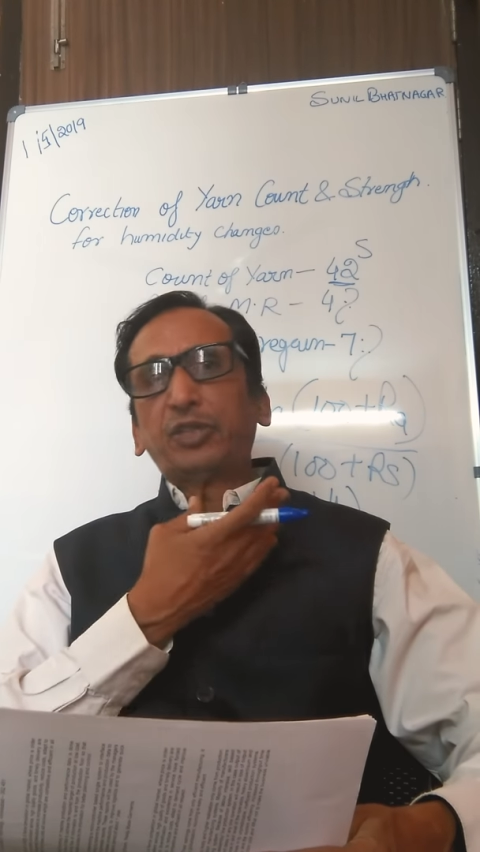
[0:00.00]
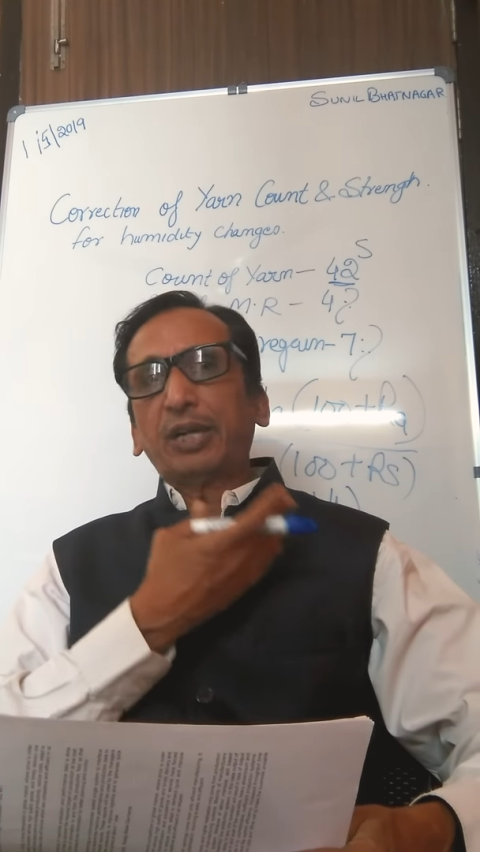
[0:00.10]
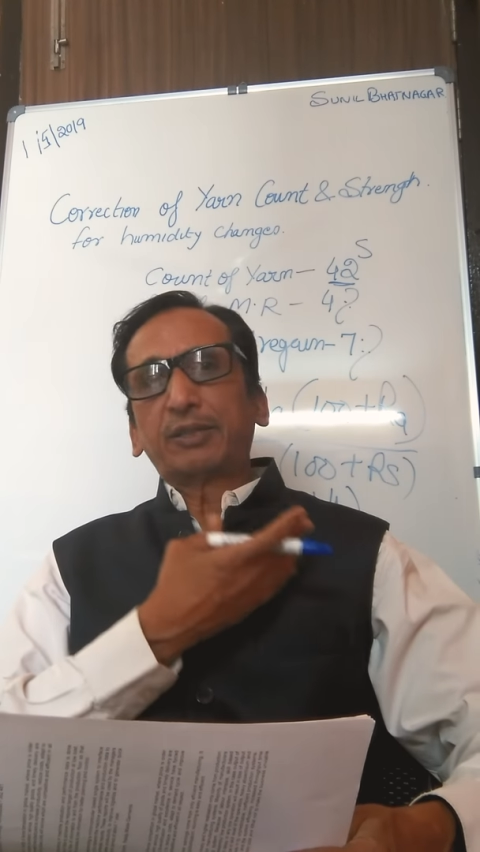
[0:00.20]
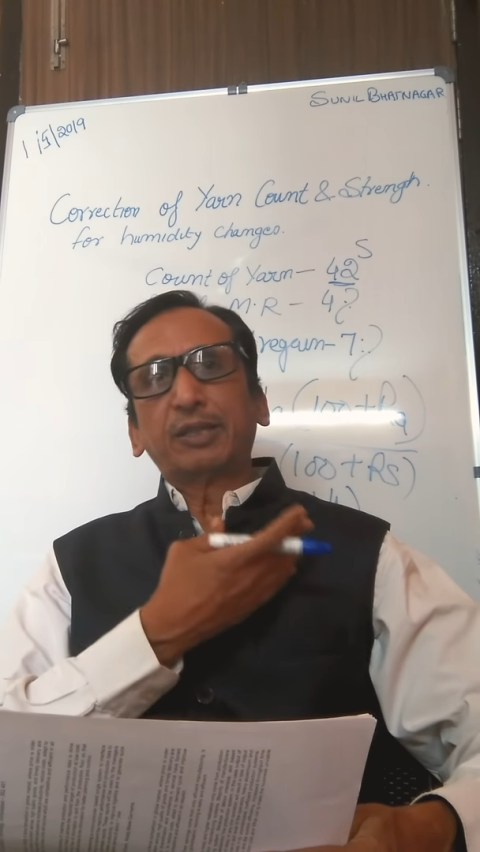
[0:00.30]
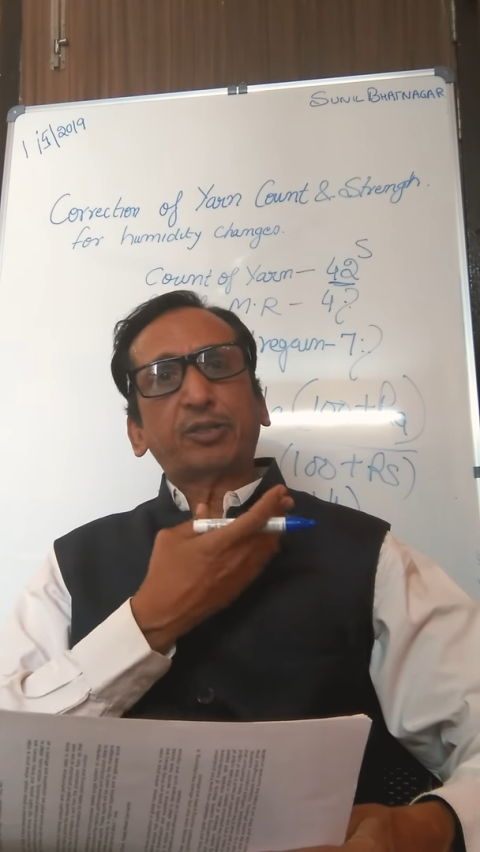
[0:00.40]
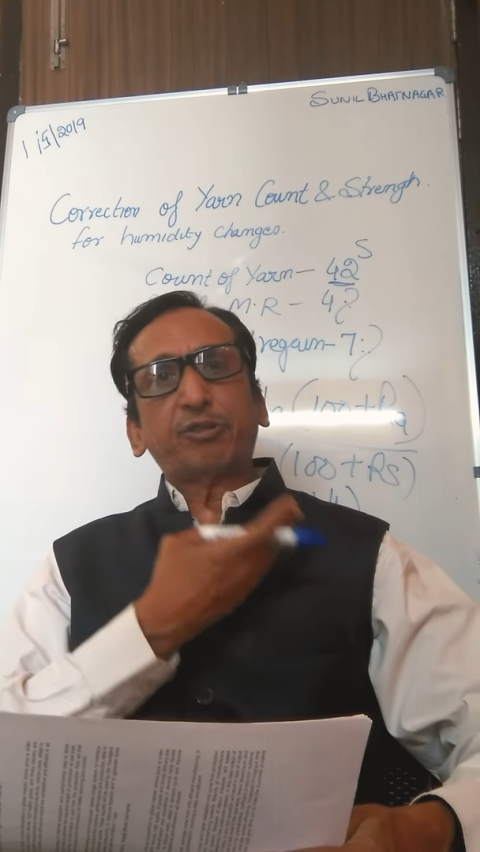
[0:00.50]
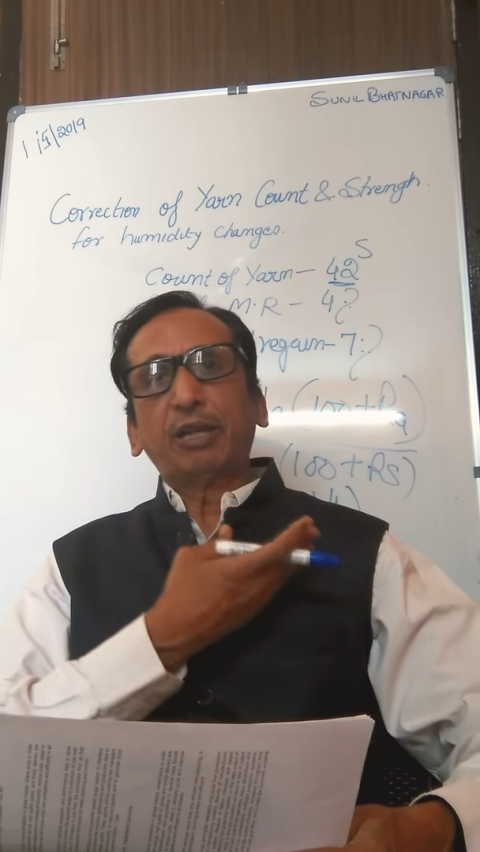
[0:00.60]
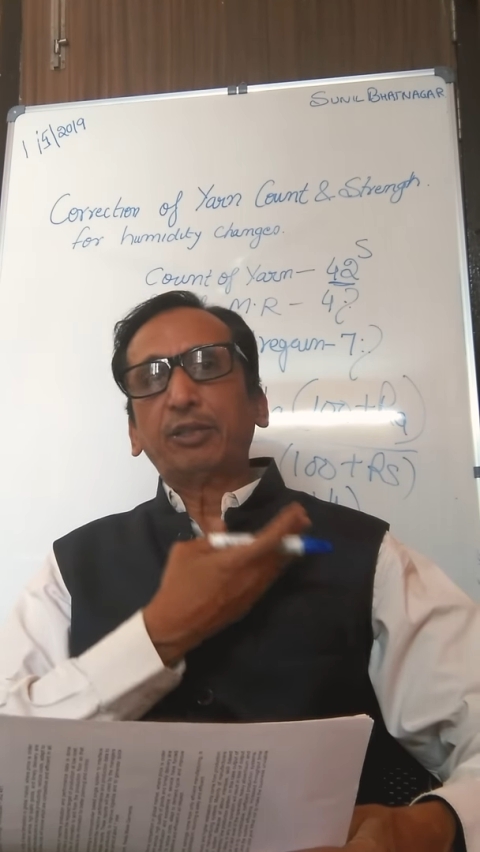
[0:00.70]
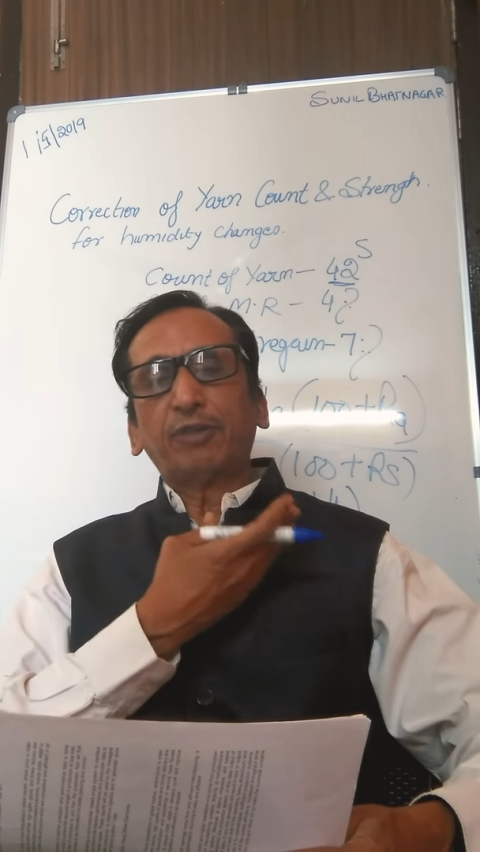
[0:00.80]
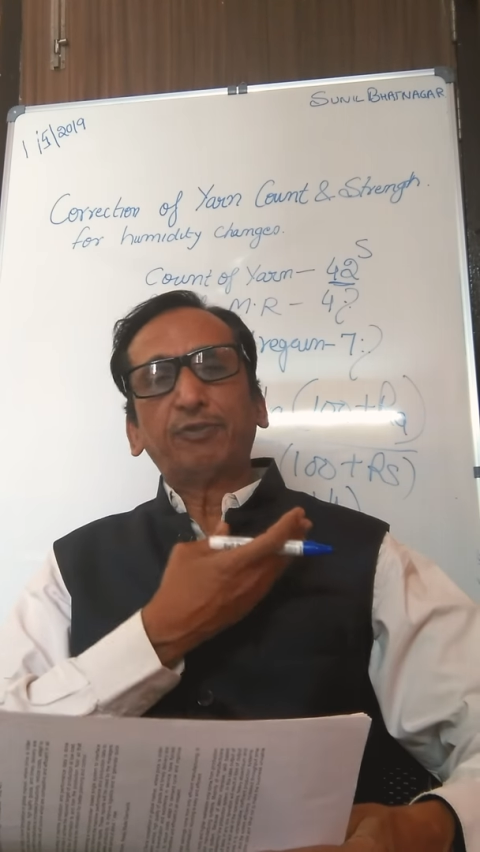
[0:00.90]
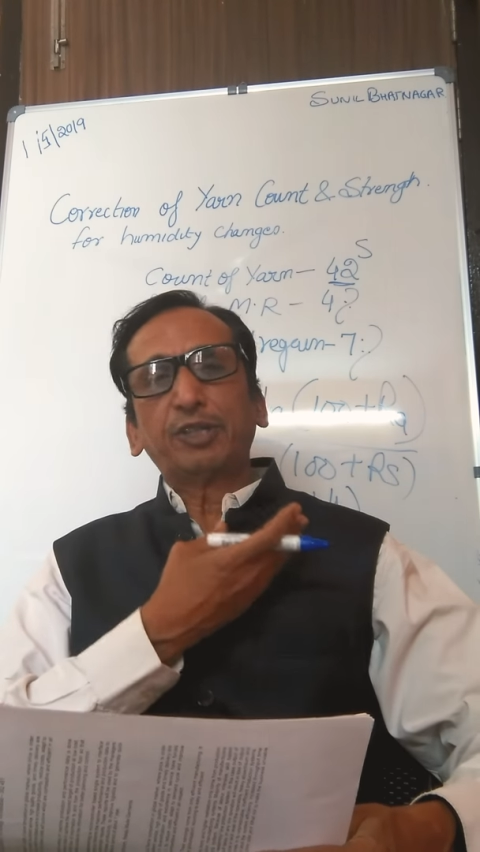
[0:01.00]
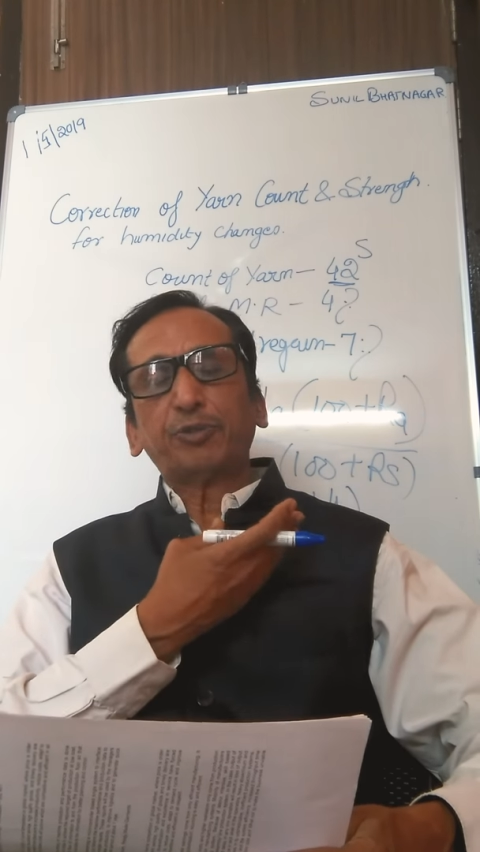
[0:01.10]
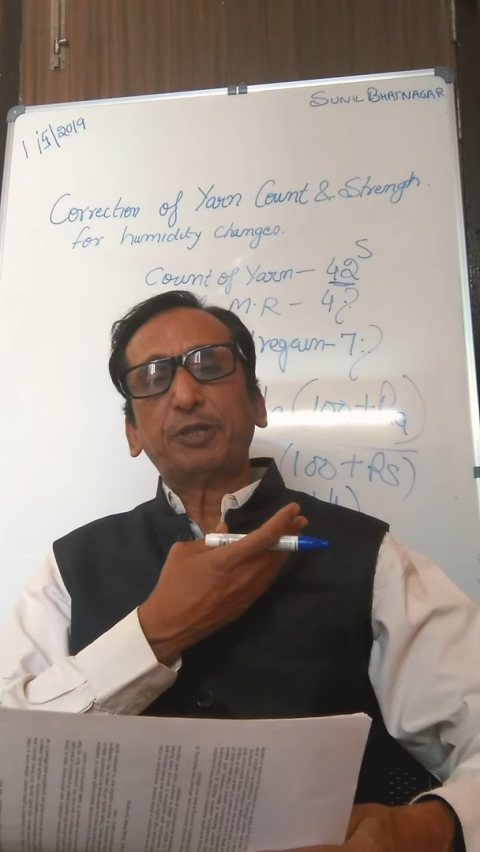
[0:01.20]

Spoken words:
check the strength of this